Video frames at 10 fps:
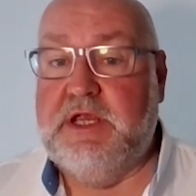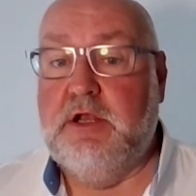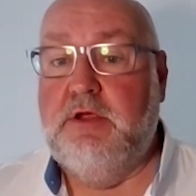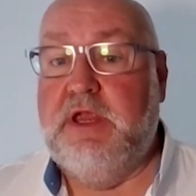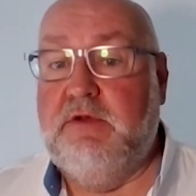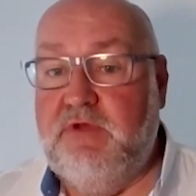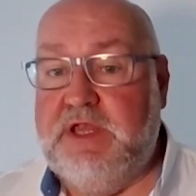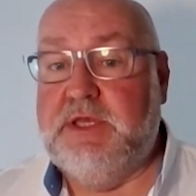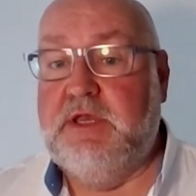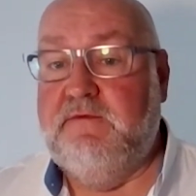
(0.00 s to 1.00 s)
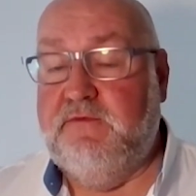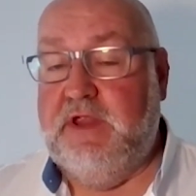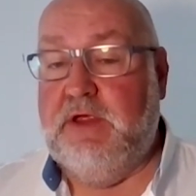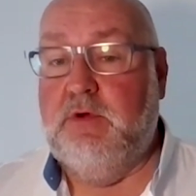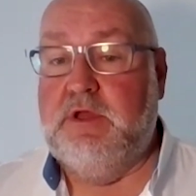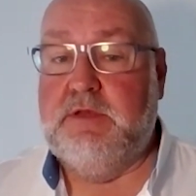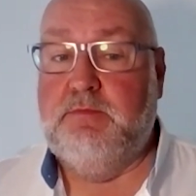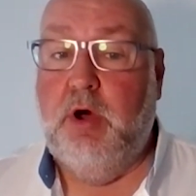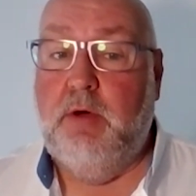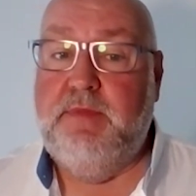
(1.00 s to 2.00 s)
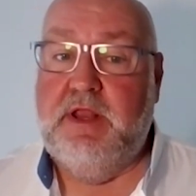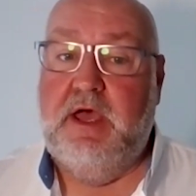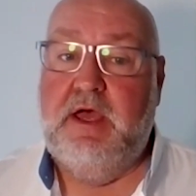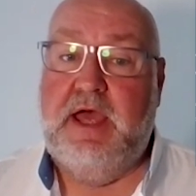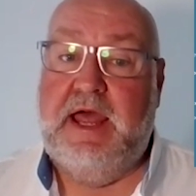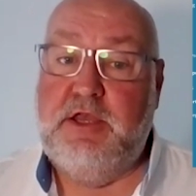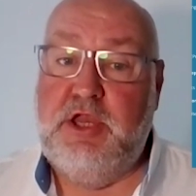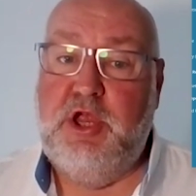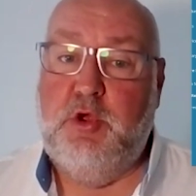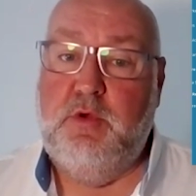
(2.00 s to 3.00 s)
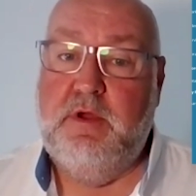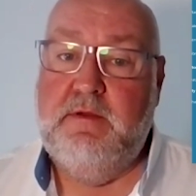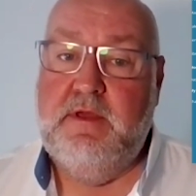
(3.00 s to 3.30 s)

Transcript: including recent, frequent, popular, and new,